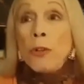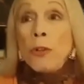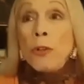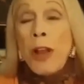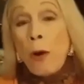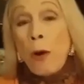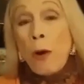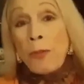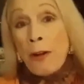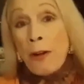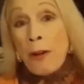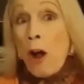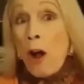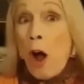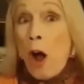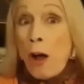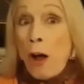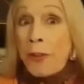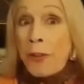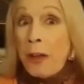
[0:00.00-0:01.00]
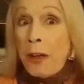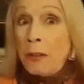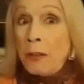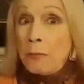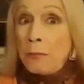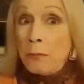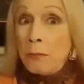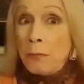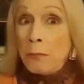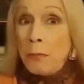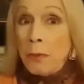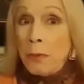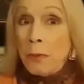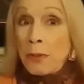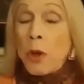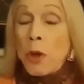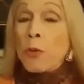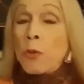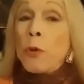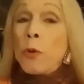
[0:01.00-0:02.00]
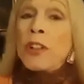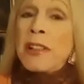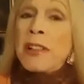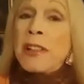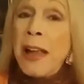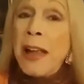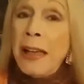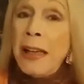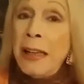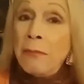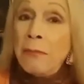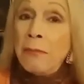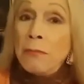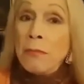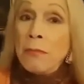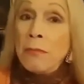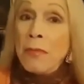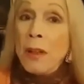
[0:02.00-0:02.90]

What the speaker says: Now, there are other, so you could say